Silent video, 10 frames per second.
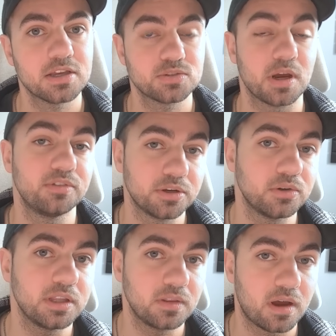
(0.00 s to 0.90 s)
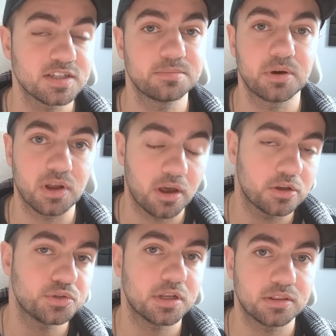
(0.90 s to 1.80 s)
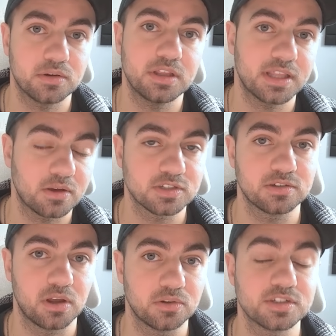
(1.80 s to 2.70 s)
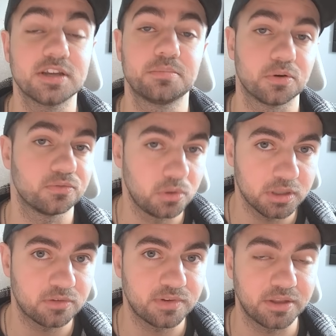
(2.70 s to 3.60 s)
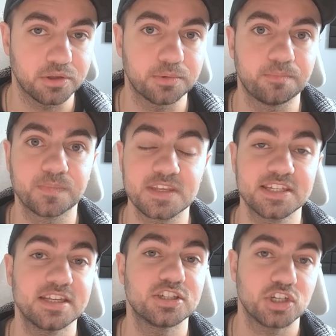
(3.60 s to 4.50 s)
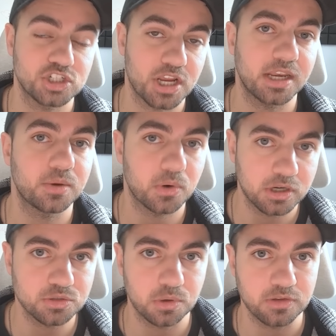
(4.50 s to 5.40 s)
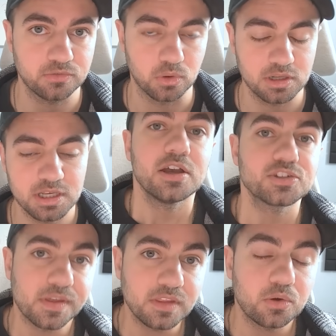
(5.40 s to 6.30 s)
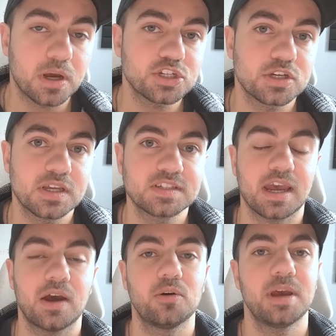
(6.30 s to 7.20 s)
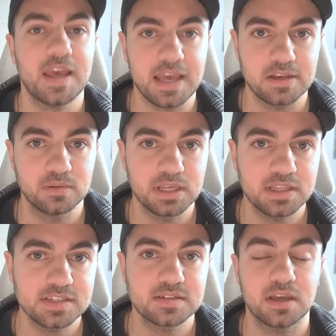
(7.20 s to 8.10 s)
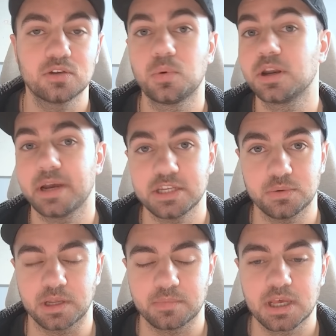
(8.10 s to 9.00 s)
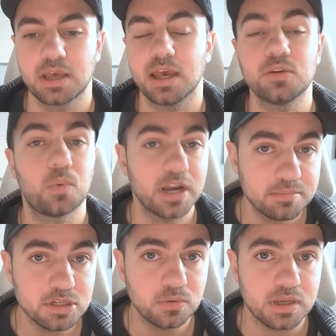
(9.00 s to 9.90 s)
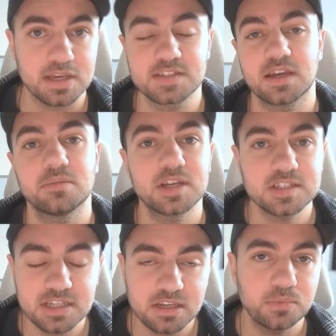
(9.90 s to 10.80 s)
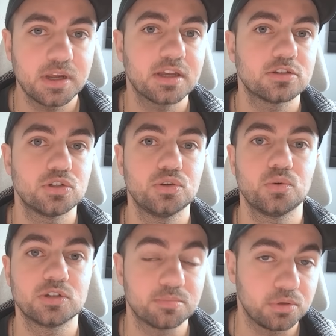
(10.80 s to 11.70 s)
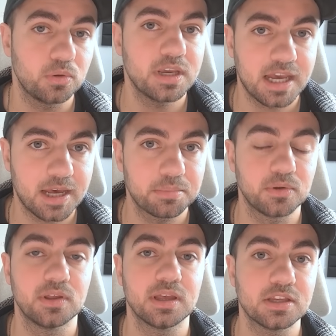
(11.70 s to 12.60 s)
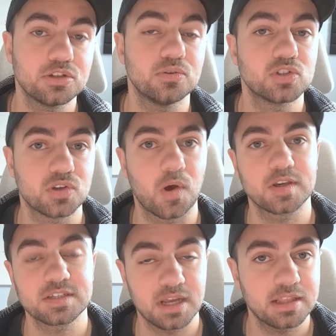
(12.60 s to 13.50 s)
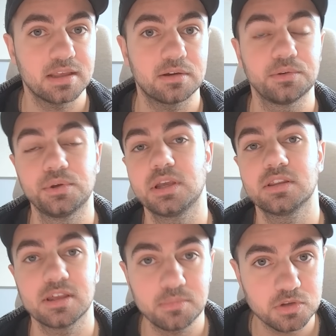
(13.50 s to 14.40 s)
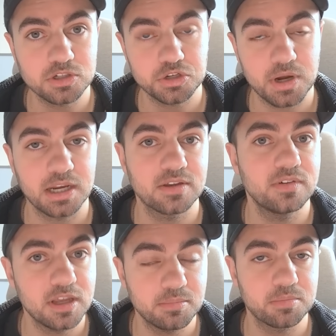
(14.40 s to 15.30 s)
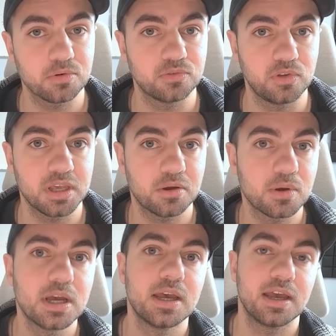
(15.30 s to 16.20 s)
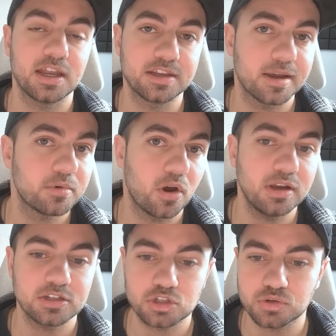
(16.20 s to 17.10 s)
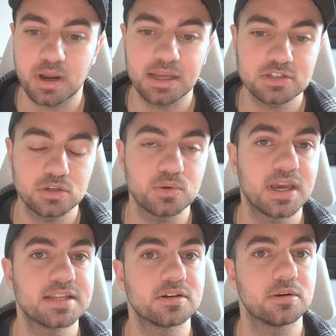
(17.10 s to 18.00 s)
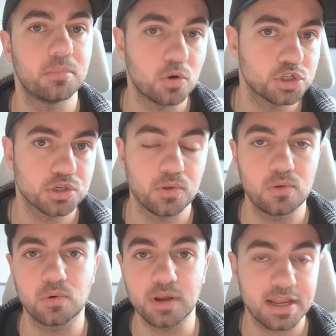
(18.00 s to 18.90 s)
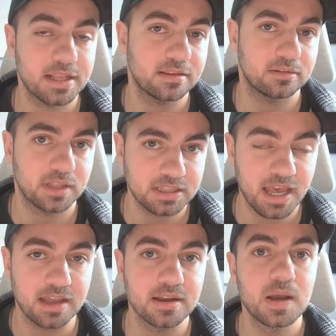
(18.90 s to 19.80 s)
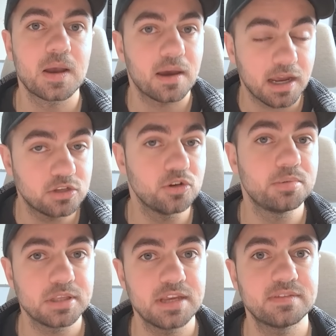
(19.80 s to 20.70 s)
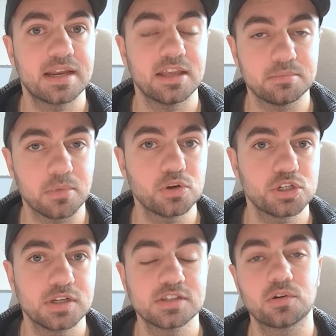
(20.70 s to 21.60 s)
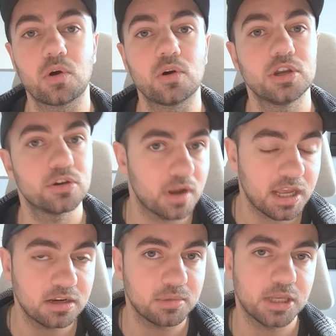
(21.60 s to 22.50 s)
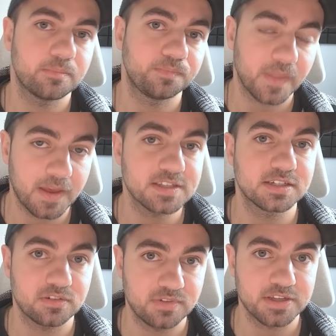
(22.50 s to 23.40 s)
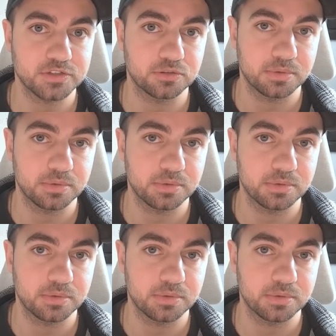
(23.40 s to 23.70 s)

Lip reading: So I've literally lost about $130,000 in portfolio value since January 24th. So then the question is, how am I handling this and what am I doing? And what I'm doing is I am continuing to deploy capital into stocks that I think are looking the most attractive in my portfolio, and I am not trying to get emotional or anything like that. I do believe that emotions are your enemy as an investor,